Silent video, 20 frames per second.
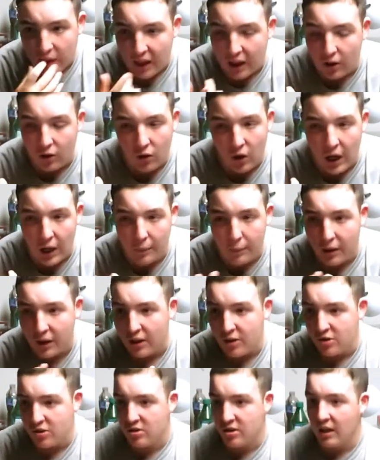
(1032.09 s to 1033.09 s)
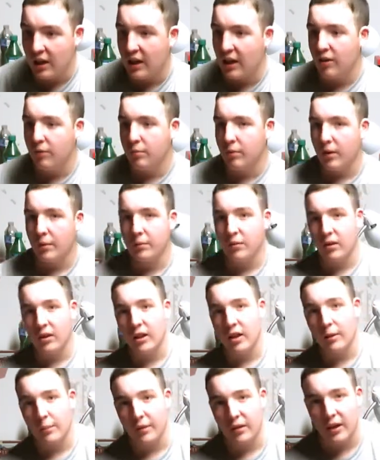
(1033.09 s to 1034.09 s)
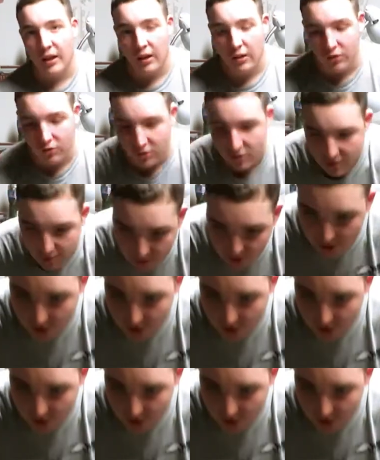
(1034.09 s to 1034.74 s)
don't know how many engines I have, but I'm going to get up and count just